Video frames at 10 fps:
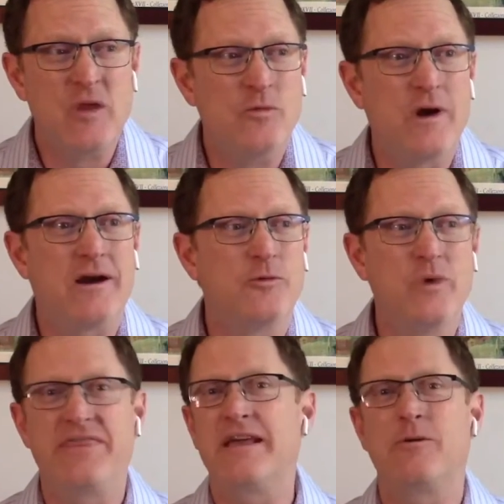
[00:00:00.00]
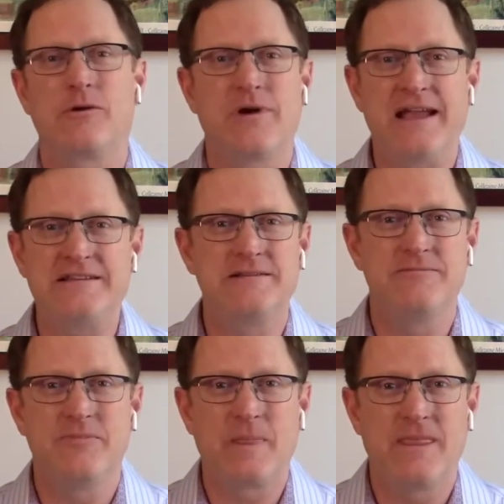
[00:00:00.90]
where we think we're right
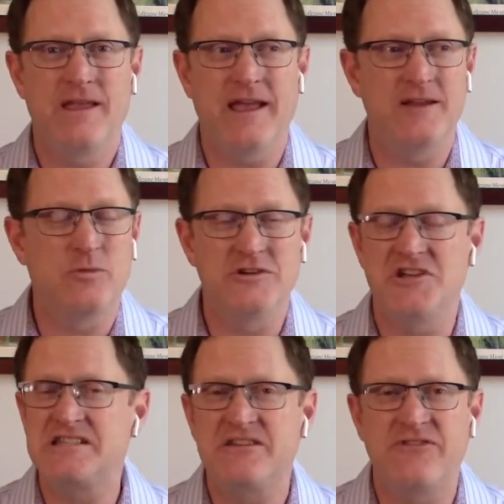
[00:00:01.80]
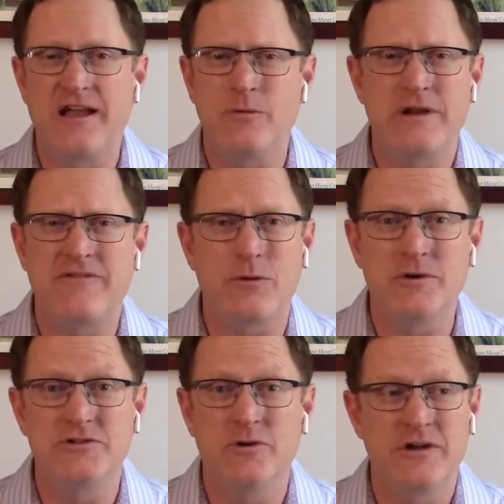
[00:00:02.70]
and we're justifying whatever
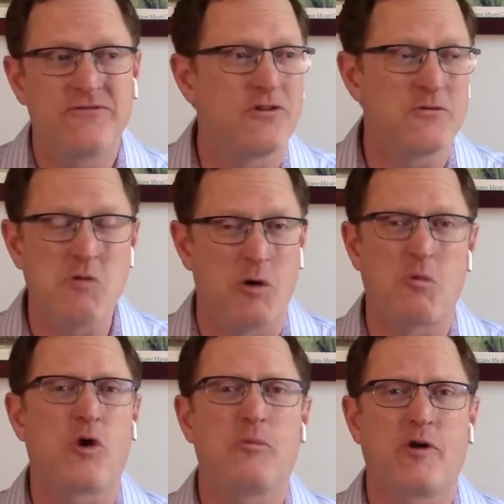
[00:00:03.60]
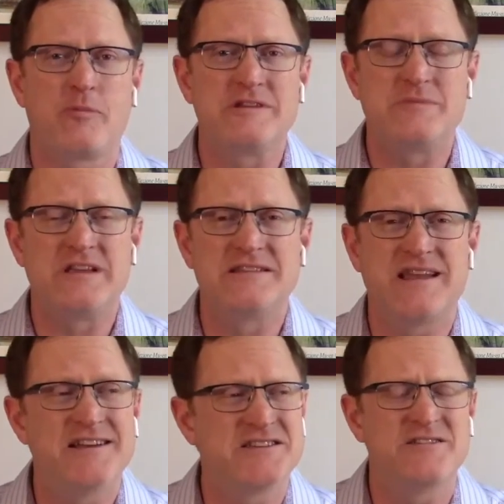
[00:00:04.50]
we're doing for a moral purpose because
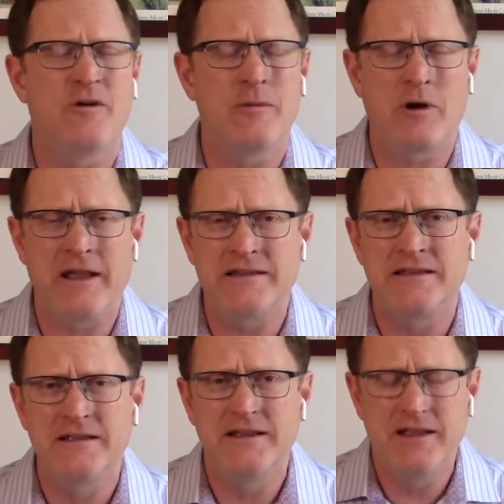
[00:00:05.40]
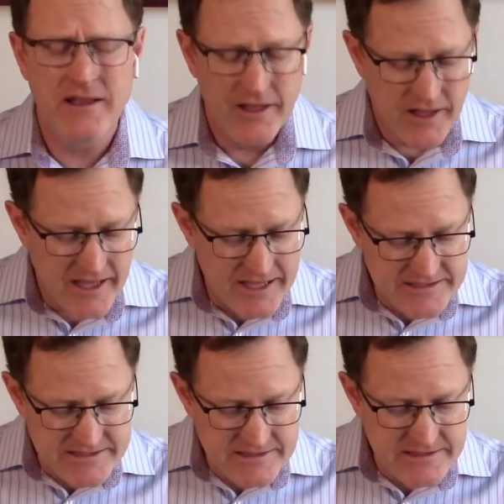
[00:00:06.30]
I just know I'm right.
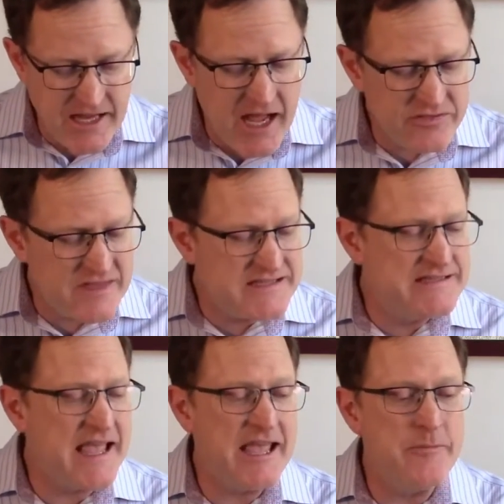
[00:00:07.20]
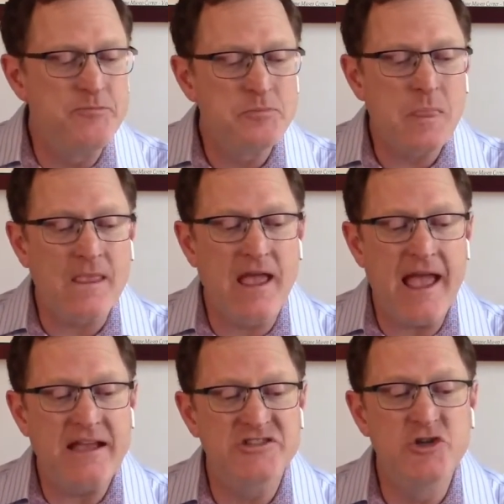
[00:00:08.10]
It's not the same
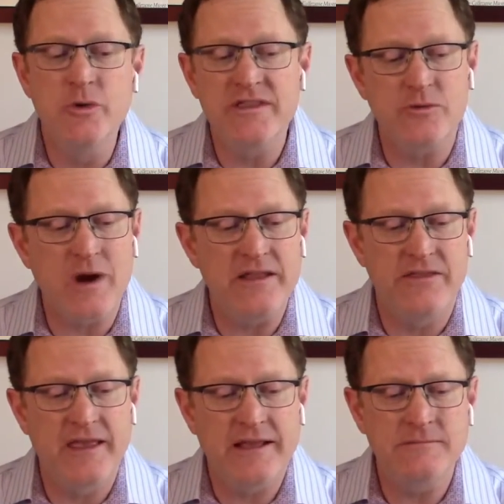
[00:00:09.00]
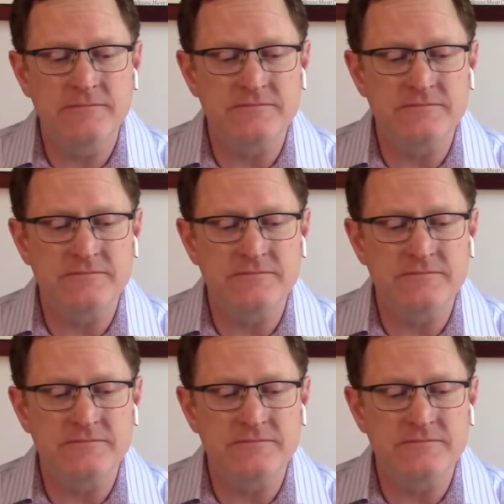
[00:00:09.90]
as doing the right thing.